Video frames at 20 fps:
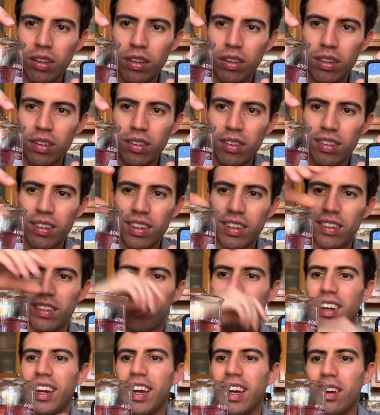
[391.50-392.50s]
See, it's
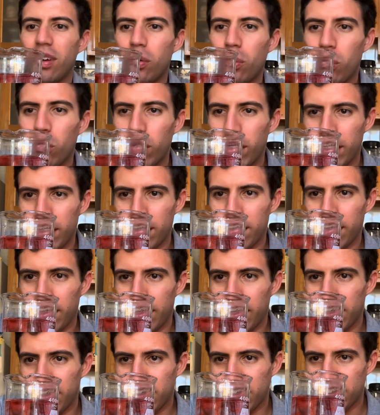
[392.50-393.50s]
not quite
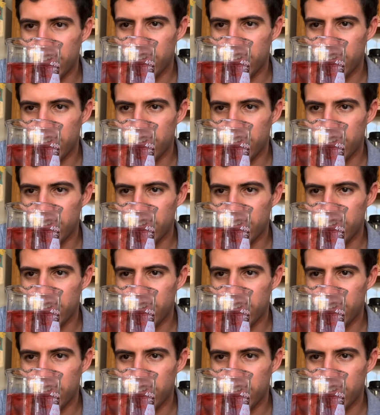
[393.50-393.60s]
dyed.